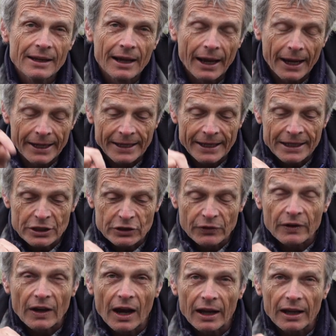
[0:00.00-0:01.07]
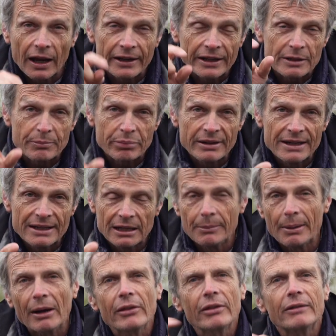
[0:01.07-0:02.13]
and each fly line is printed
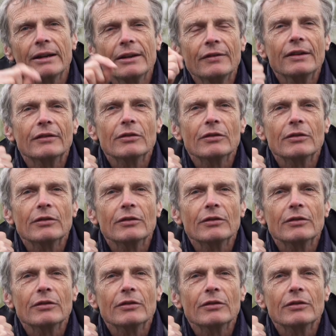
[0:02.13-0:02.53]
about 3 feet